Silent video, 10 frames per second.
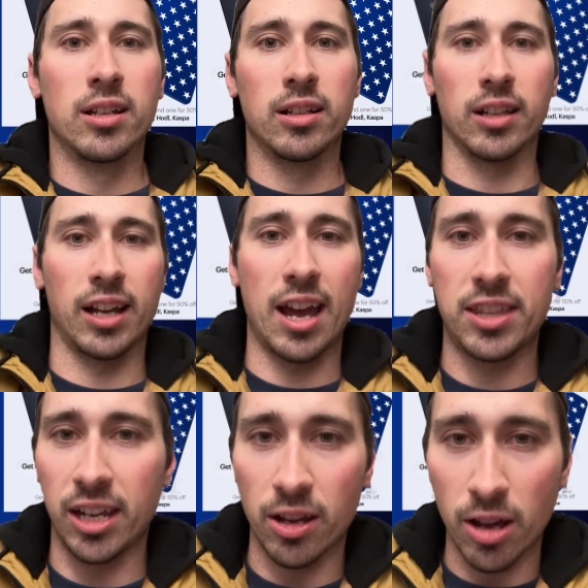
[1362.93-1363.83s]
Like, I
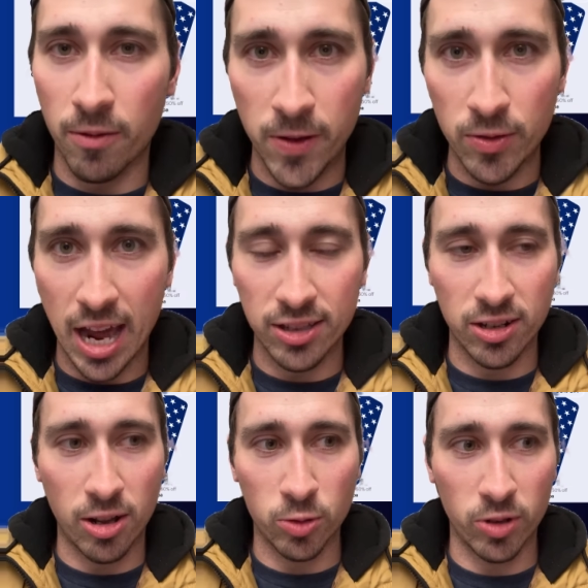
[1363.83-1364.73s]
think a few
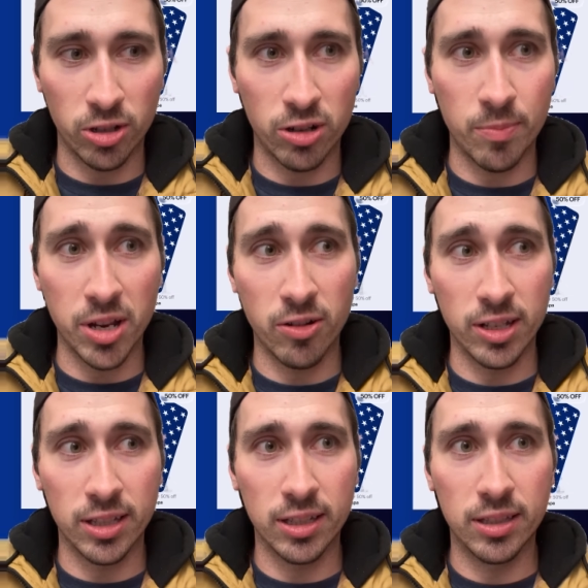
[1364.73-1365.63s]
$1,000s worth of crypto
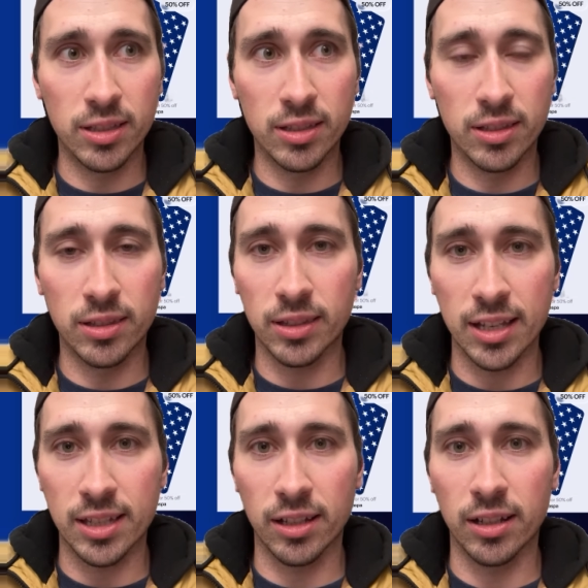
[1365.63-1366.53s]

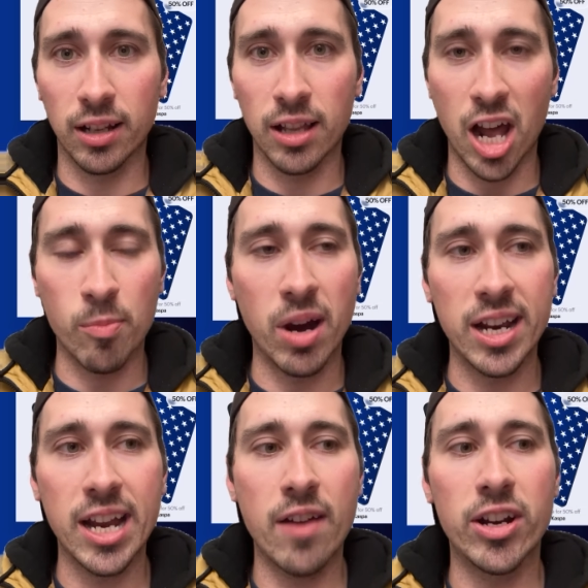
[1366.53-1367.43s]
that's a lot of
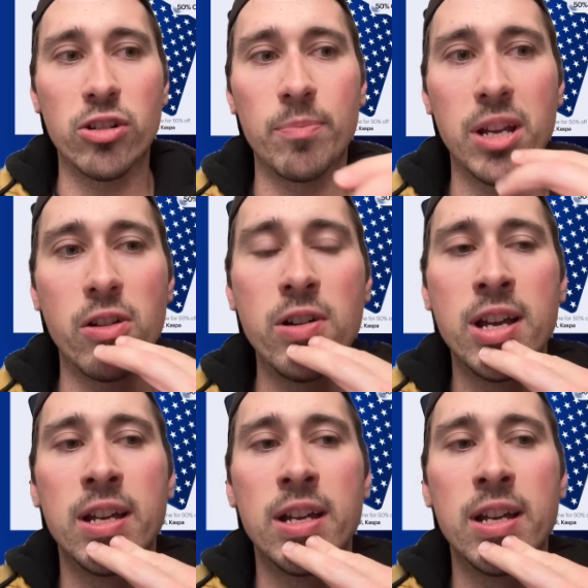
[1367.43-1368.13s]
money to have in crypto.